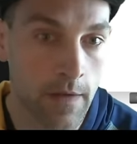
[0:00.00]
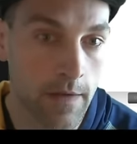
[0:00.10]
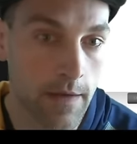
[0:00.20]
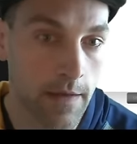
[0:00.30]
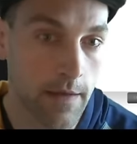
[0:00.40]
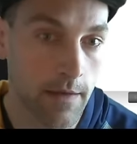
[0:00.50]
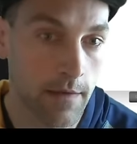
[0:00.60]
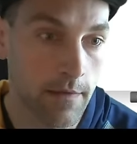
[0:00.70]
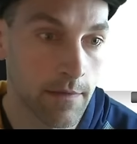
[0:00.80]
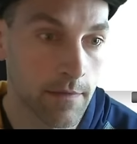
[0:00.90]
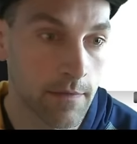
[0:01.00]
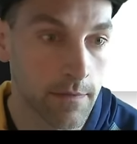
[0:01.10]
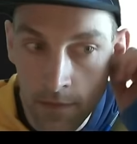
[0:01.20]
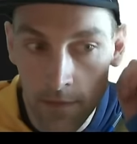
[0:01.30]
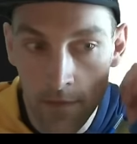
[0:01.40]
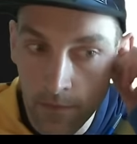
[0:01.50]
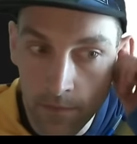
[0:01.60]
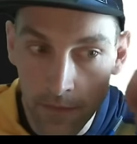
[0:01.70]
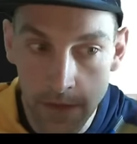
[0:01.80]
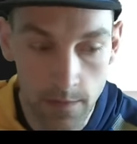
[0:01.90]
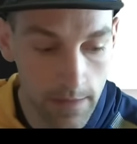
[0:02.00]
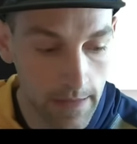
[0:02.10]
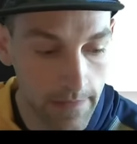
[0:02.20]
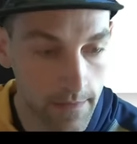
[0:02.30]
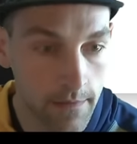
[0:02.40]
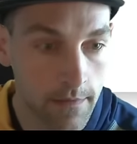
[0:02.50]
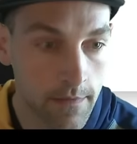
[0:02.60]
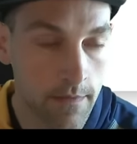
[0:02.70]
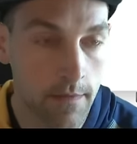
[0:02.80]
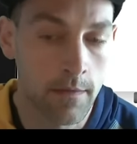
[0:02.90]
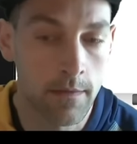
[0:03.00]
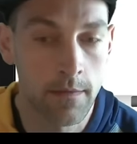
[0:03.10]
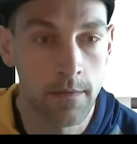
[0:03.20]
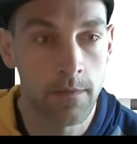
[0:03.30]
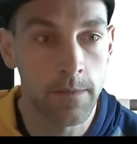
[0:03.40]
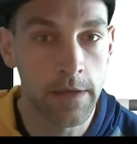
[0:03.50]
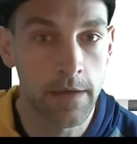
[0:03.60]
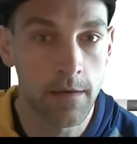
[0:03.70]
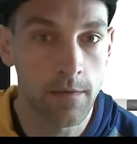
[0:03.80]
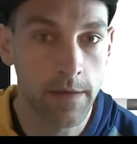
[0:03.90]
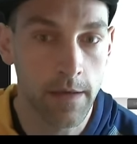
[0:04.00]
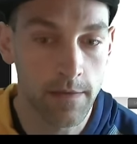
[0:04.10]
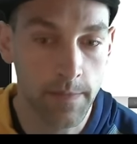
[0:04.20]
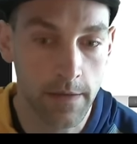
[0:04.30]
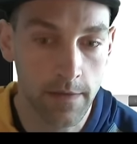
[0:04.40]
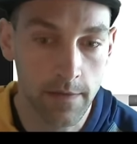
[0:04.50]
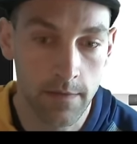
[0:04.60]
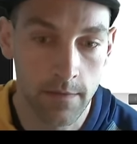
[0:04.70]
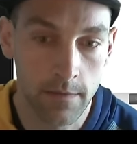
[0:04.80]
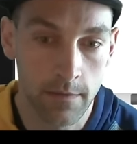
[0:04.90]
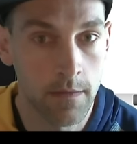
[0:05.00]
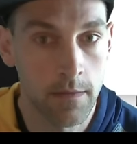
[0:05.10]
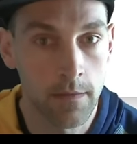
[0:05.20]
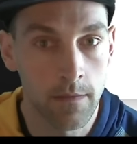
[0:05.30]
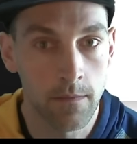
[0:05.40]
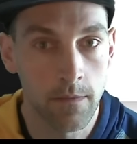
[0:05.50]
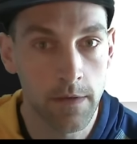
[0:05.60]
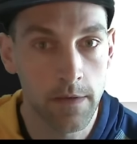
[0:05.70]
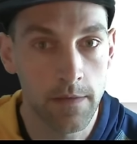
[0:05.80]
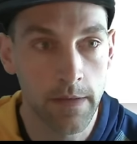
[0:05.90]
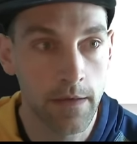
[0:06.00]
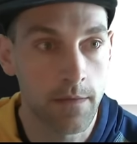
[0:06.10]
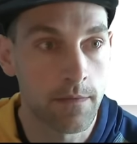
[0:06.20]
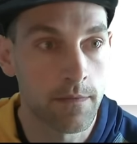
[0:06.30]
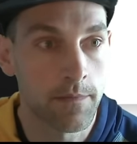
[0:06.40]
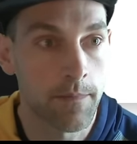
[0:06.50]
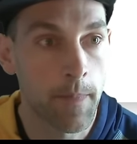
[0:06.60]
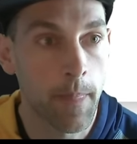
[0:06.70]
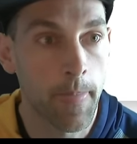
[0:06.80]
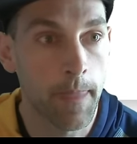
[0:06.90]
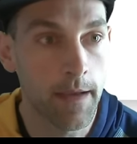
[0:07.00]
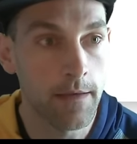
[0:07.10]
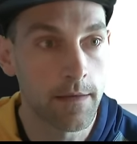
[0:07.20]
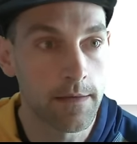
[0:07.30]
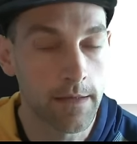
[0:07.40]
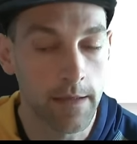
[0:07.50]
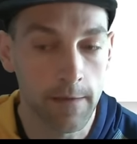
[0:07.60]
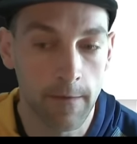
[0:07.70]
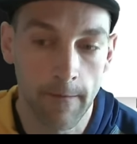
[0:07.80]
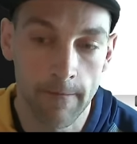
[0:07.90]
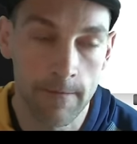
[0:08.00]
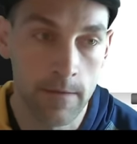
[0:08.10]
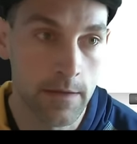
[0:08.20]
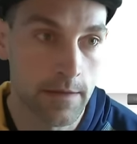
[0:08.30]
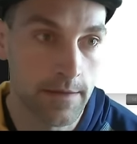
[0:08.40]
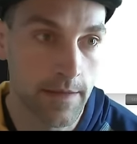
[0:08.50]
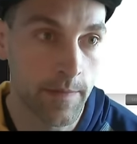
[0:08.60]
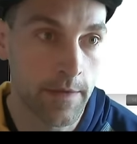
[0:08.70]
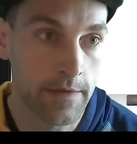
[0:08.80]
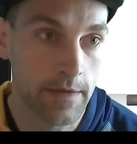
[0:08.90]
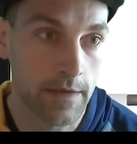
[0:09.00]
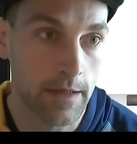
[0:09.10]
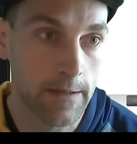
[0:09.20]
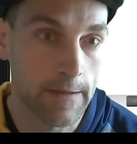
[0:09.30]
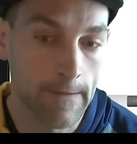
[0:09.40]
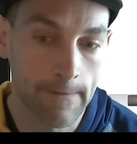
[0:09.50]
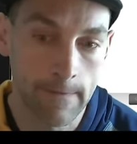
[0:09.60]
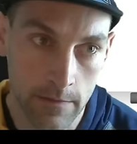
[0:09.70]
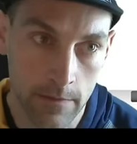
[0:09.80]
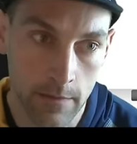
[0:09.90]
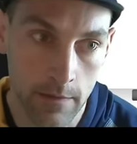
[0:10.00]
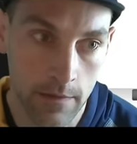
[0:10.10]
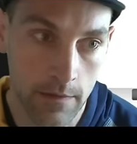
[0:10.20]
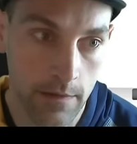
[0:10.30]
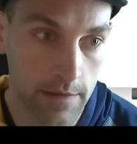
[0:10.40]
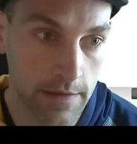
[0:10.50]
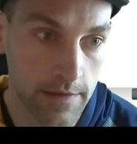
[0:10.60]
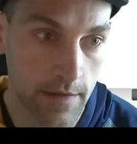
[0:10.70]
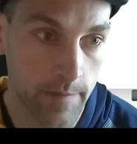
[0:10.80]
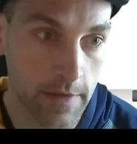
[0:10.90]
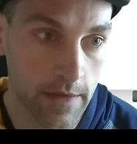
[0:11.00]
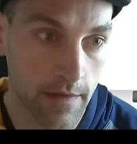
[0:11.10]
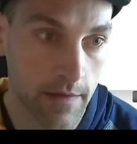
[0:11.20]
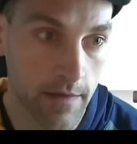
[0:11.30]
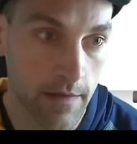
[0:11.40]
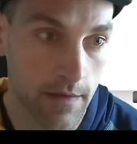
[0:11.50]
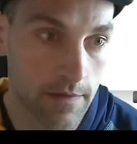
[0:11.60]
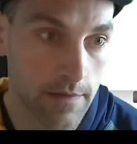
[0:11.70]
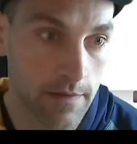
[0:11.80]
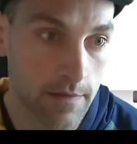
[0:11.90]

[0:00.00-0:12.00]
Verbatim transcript: Get in. We go to 11. We need our own counterspells. What are you going to do now? Eight cards in hand. Seven minutes on the clock. They're going to discard a million cards.